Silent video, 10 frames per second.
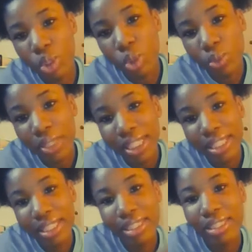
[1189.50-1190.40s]
2
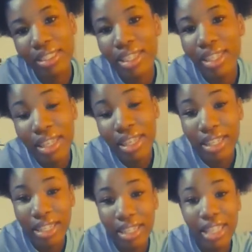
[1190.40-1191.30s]
weeks,
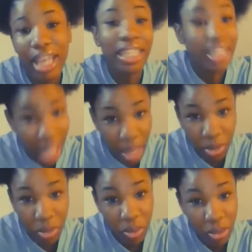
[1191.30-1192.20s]
because I need that
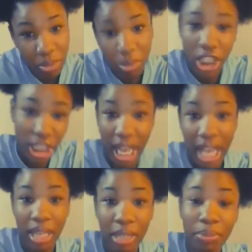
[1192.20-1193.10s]
much
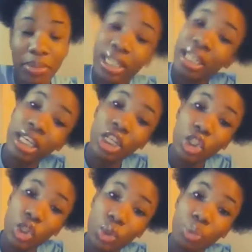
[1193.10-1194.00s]
time
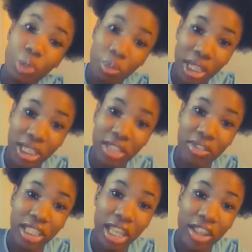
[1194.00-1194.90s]
to put myself
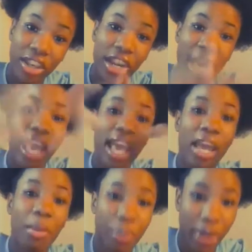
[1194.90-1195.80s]
together
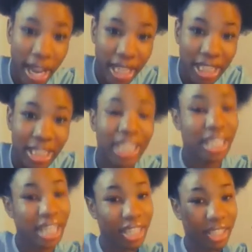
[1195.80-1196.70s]
and practice and
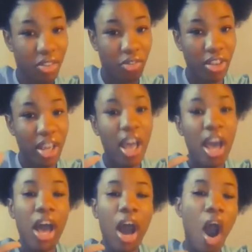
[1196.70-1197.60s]
get the stuff
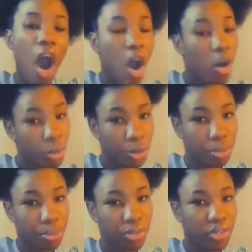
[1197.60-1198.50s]
almost
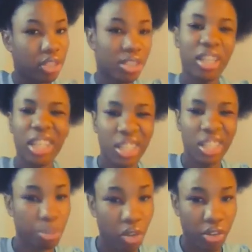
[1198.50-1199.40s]
perfect, because nothing is
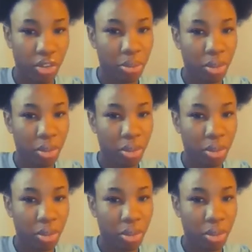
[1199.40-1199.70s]
perfect,